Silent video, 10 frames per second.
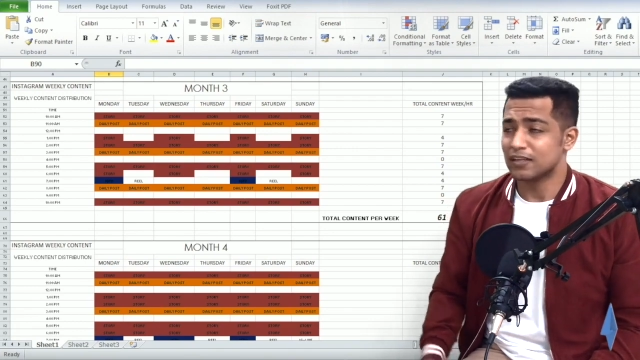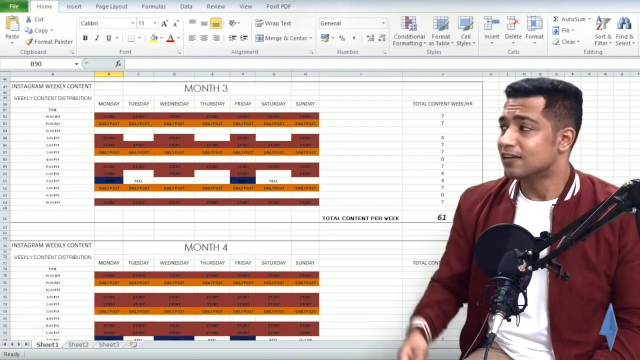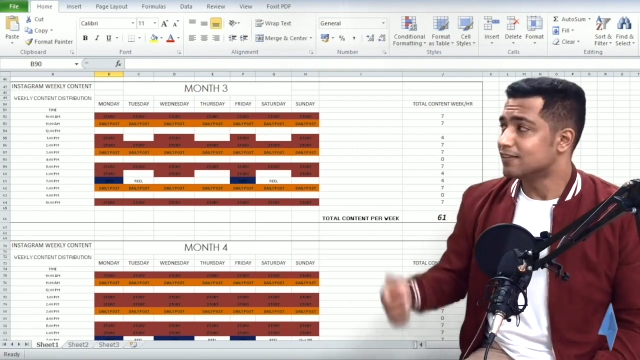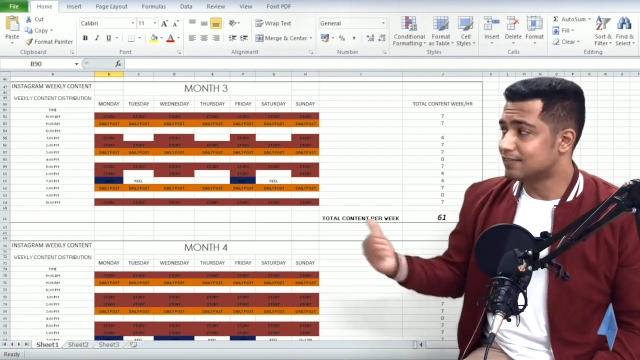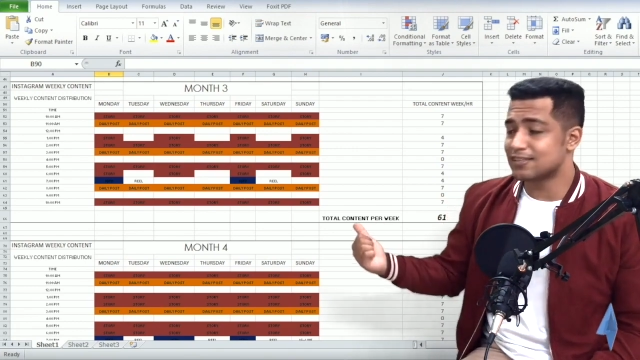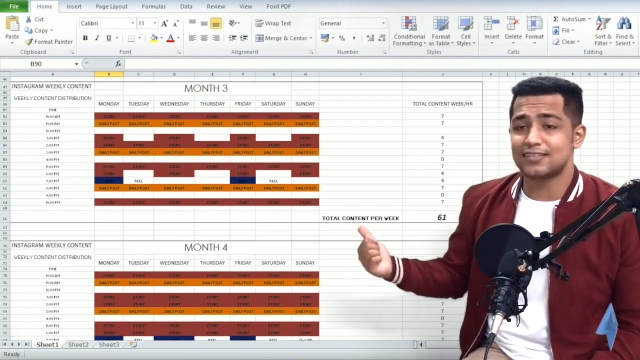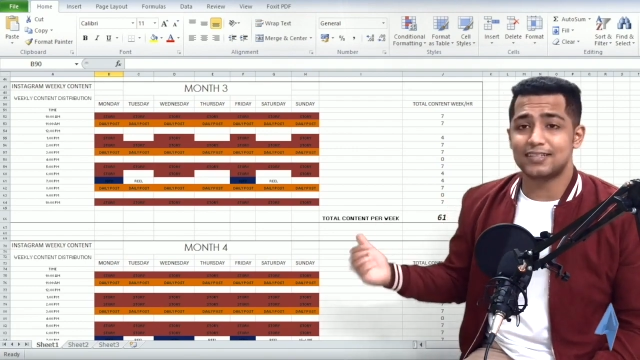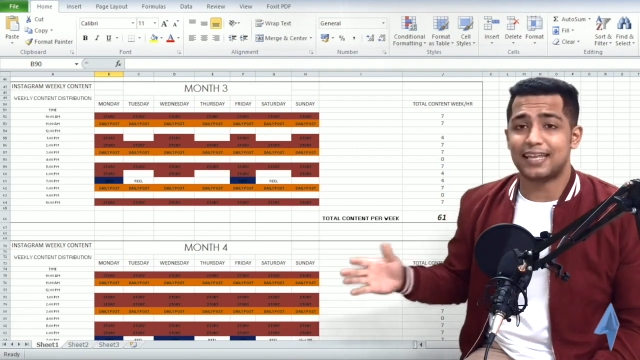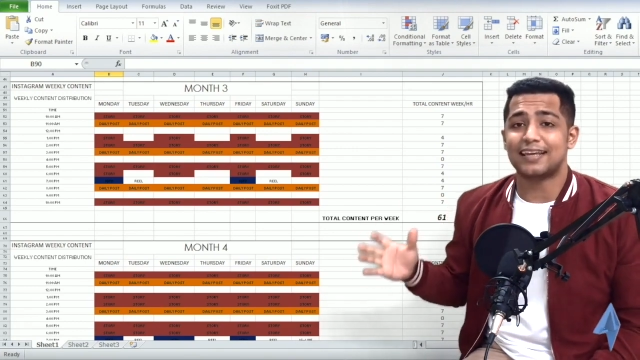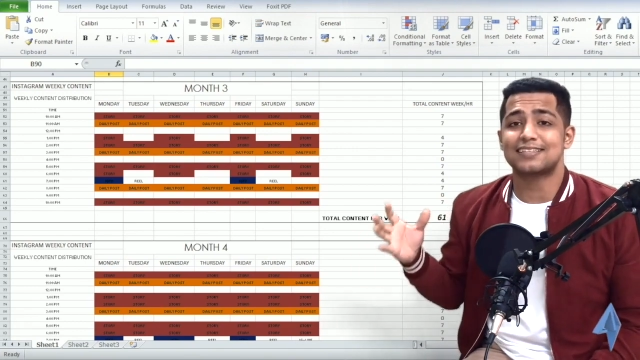This
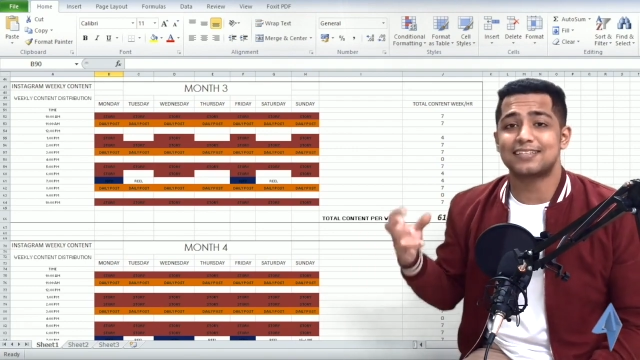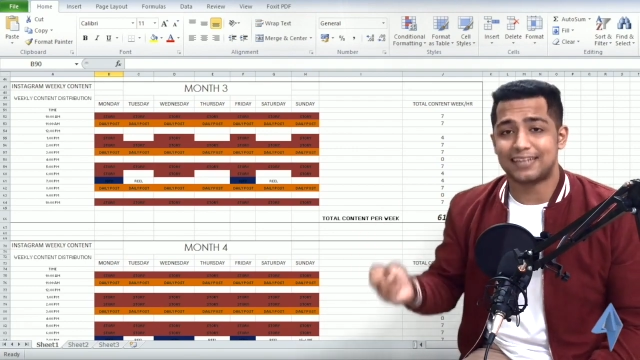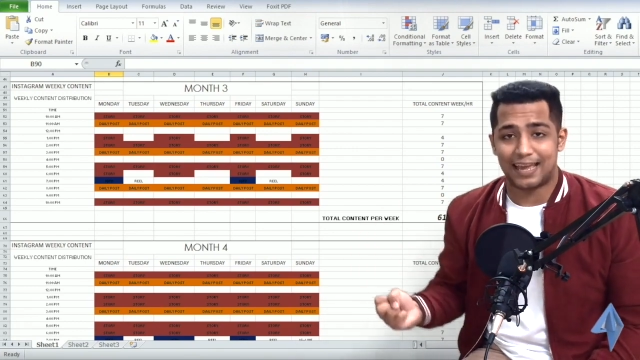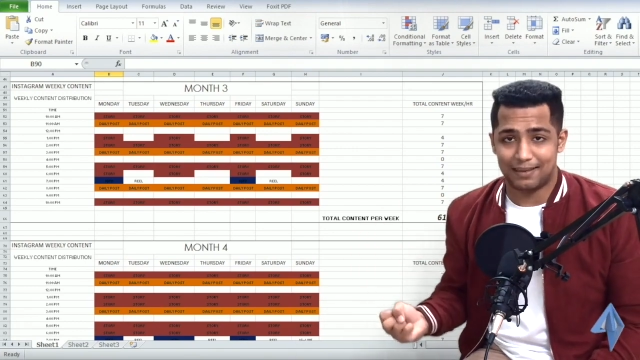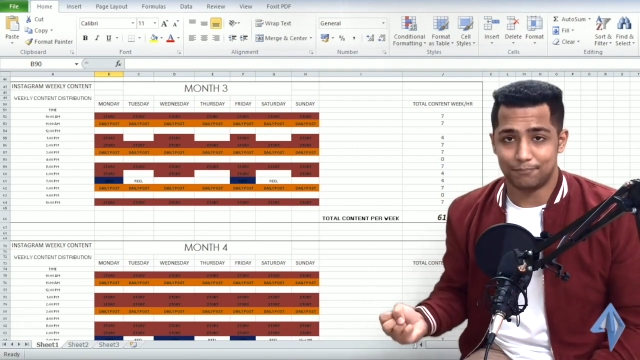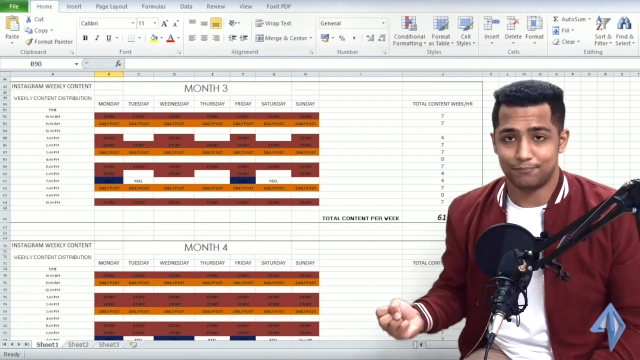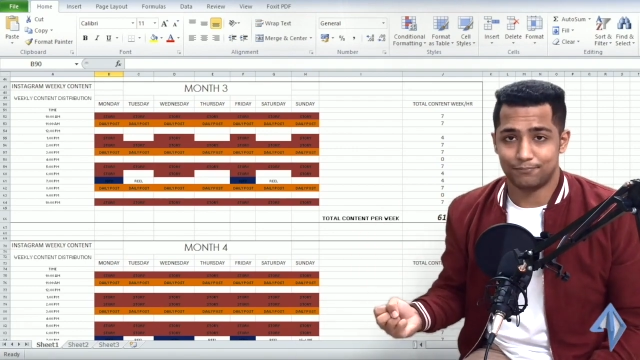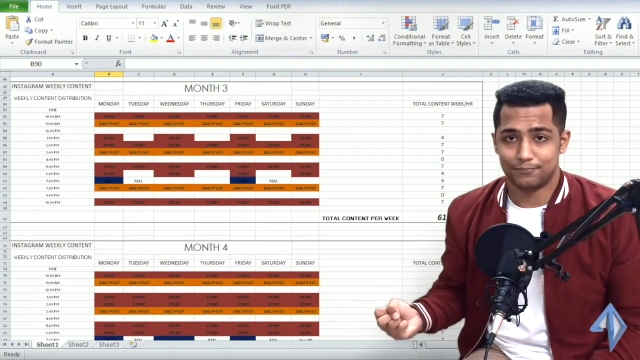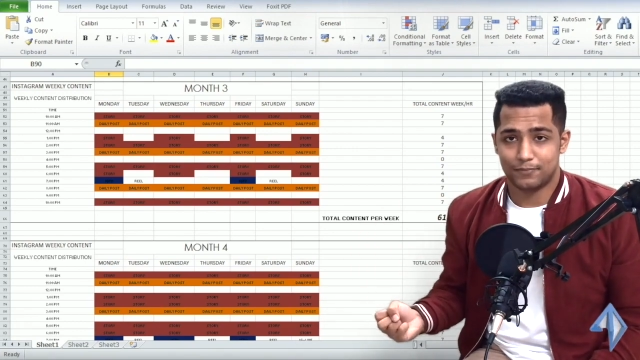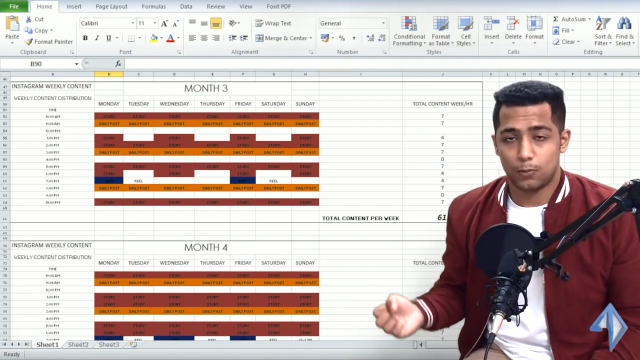takes time.
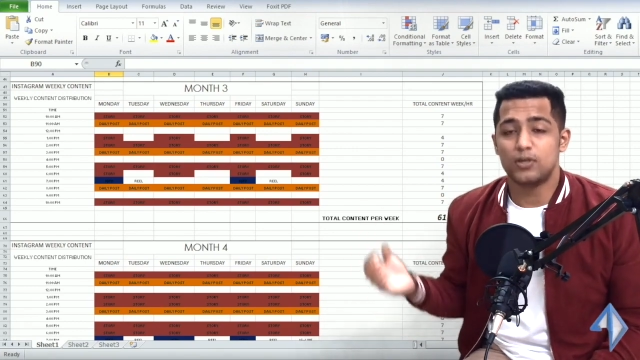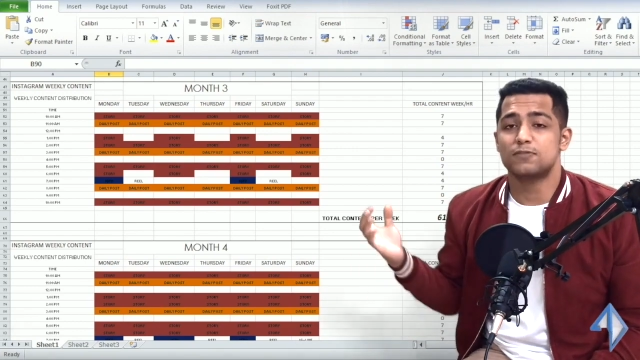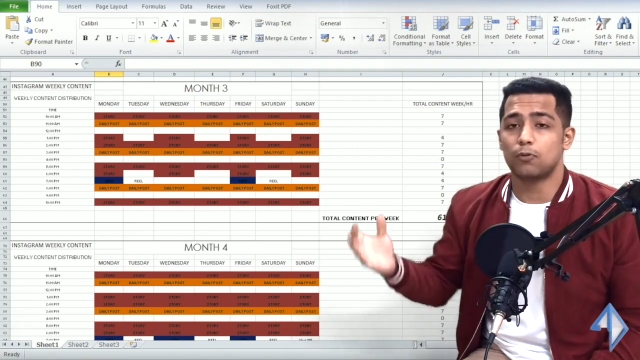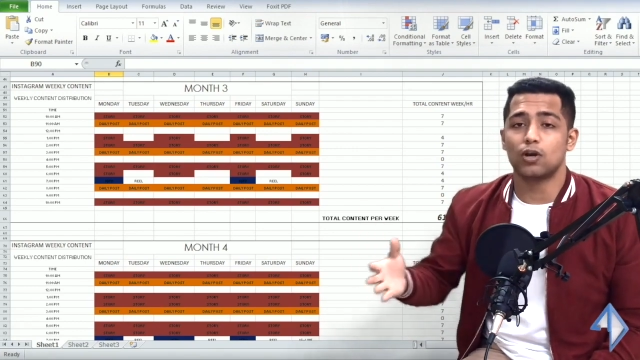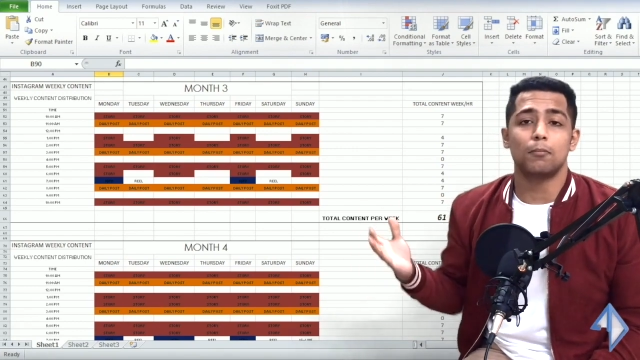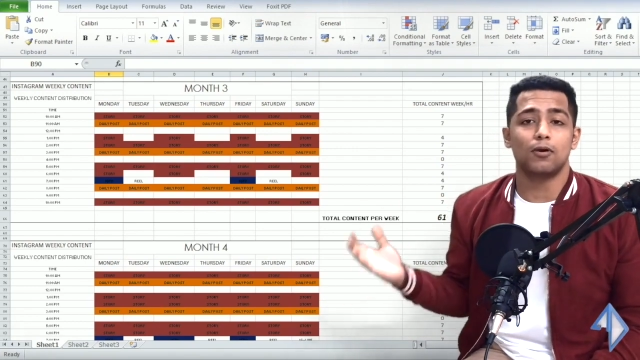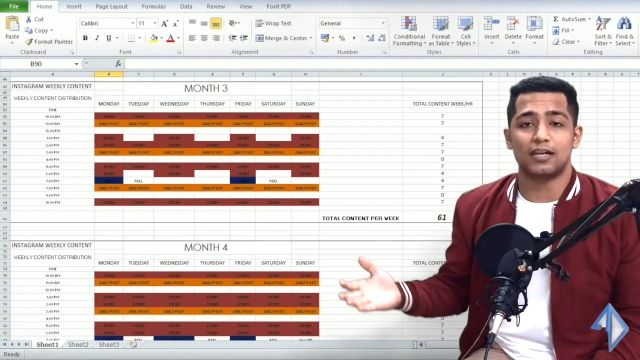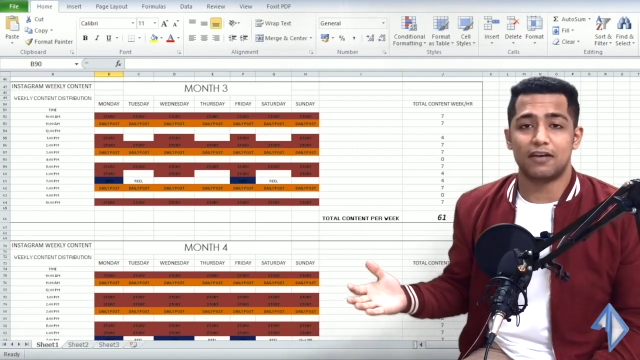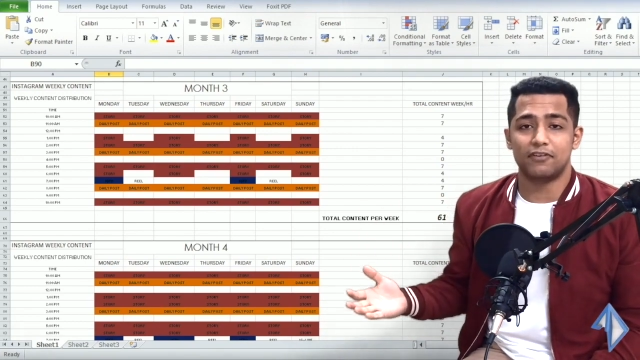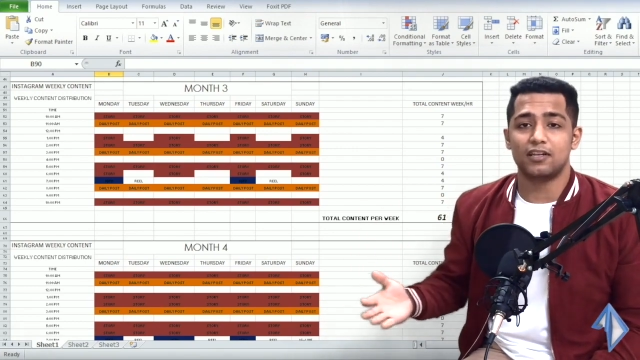We spoke about
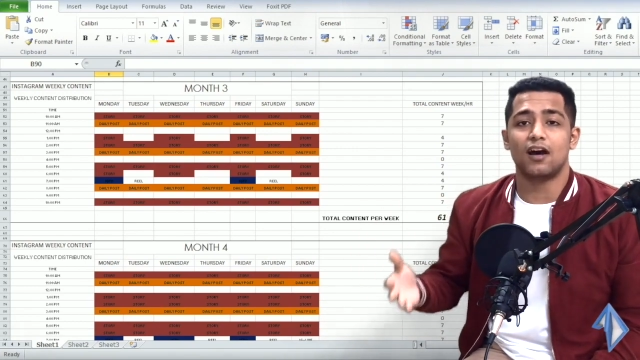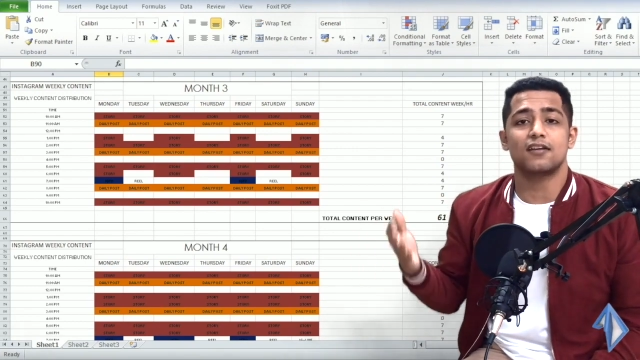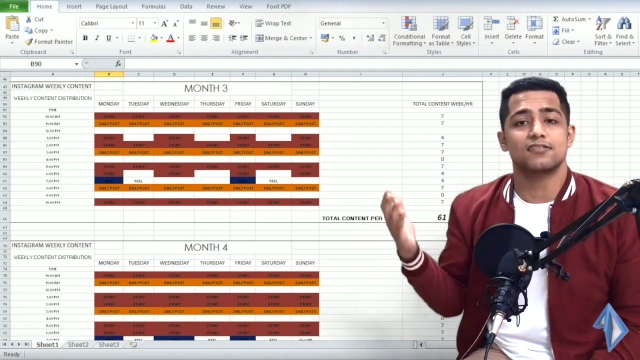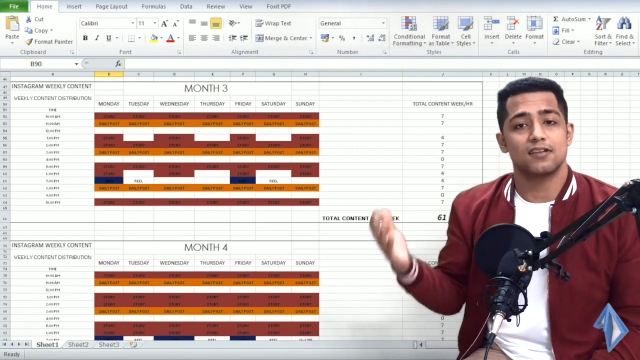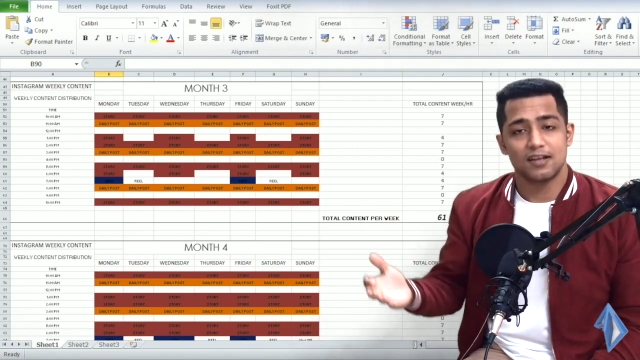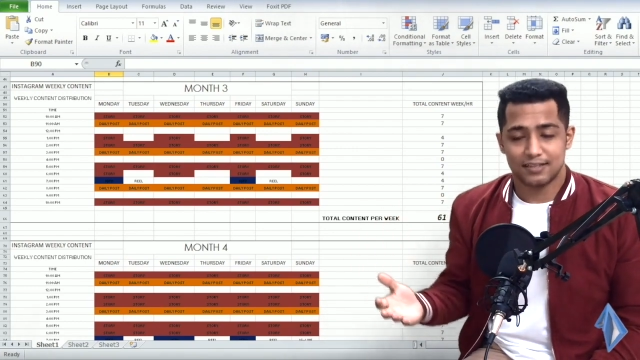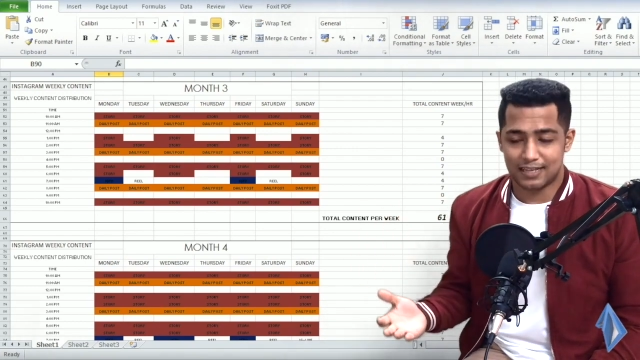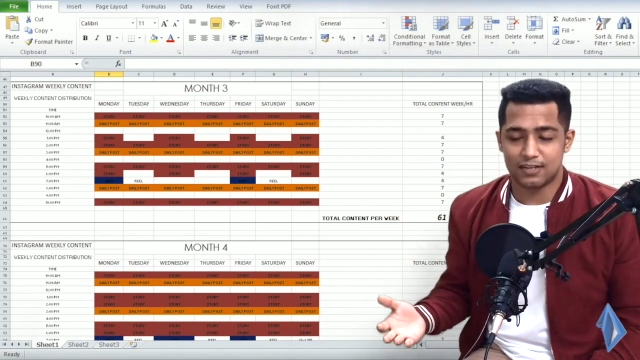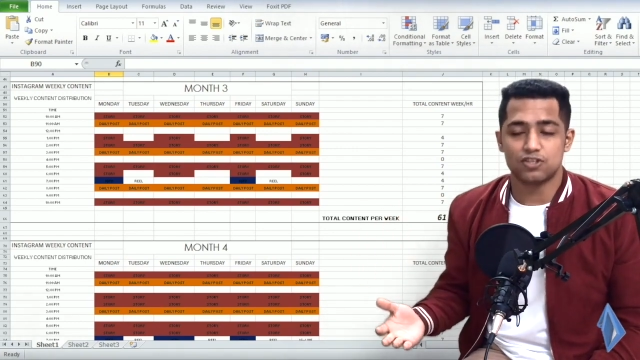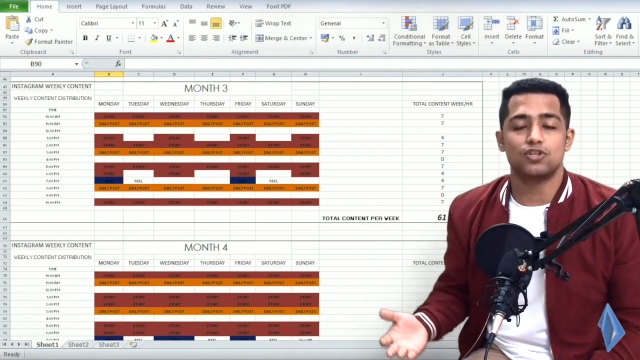11 hours, that
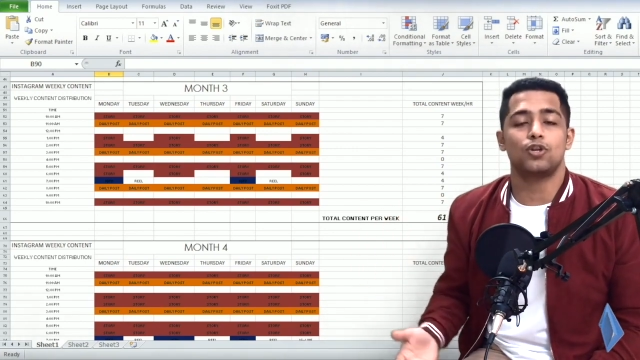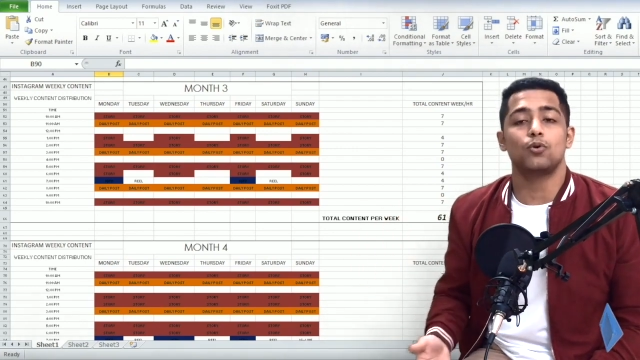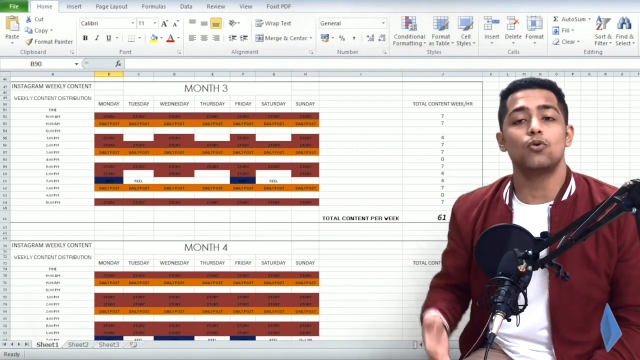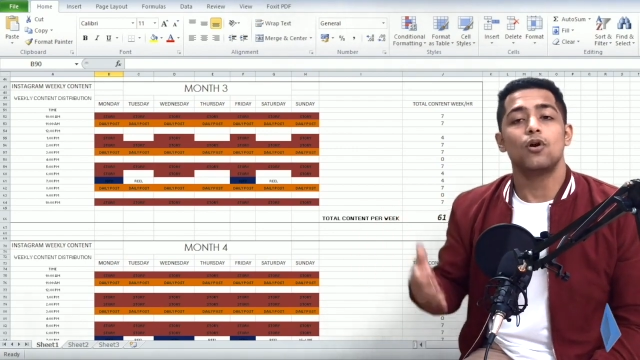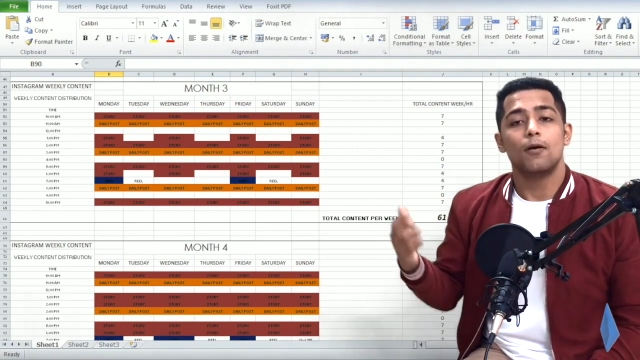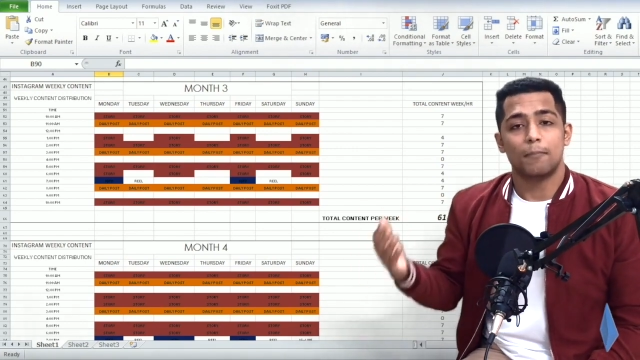is true, but